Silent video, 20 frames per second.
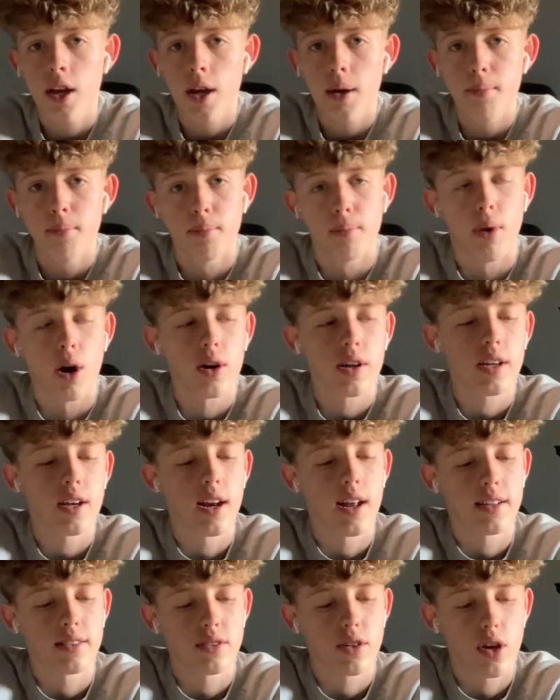Michael
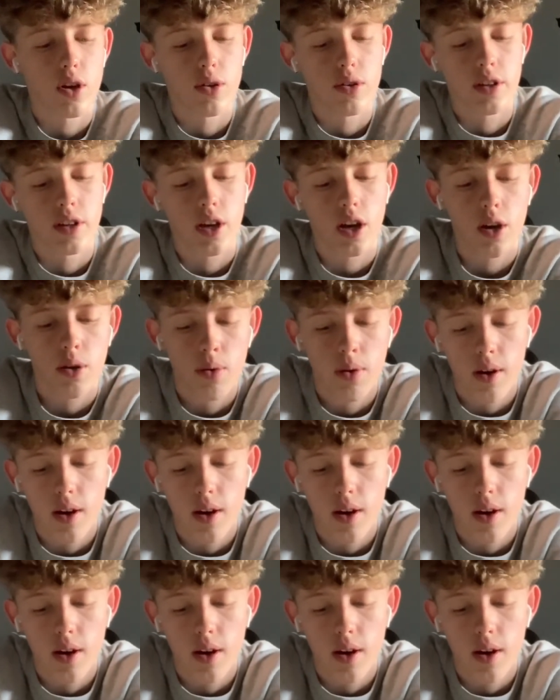Antonio,